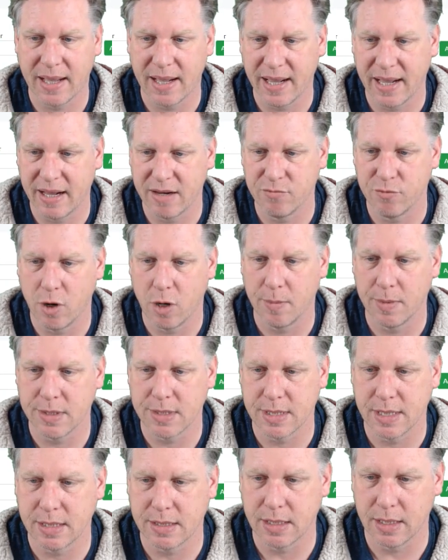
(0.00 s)
and Rome
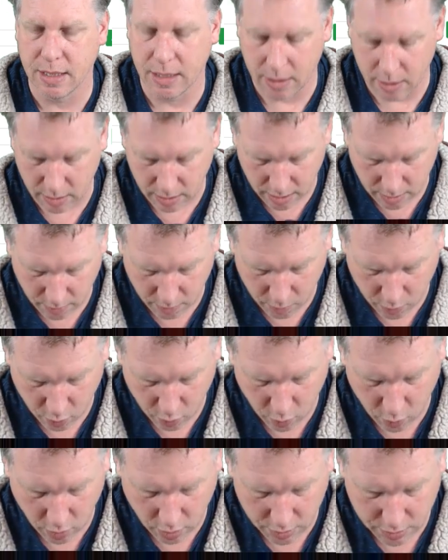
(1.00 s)
is in Italy.
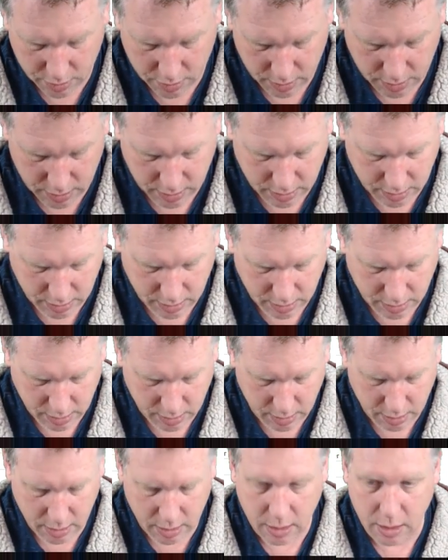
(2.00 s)
What
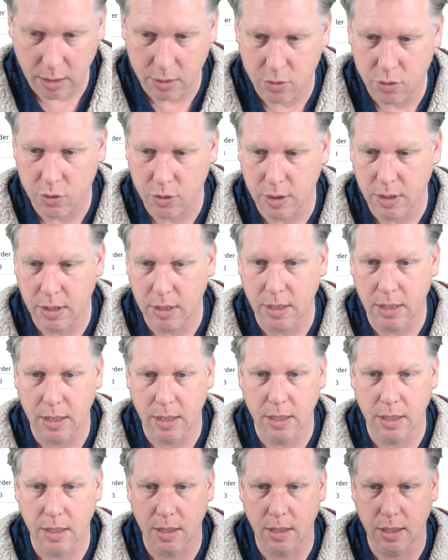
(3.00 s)
country
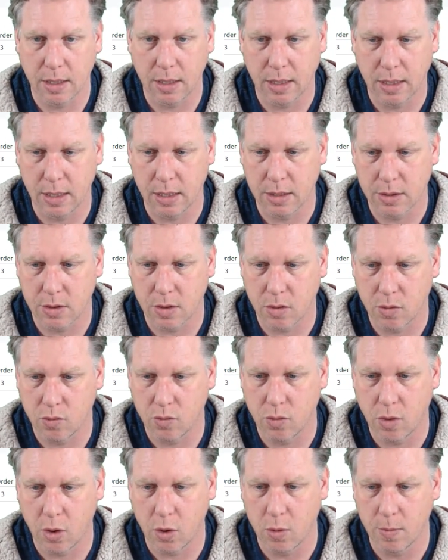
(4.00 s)
is
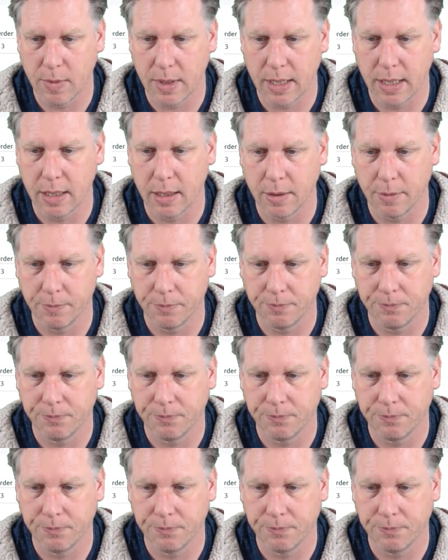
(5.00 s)
Rome in?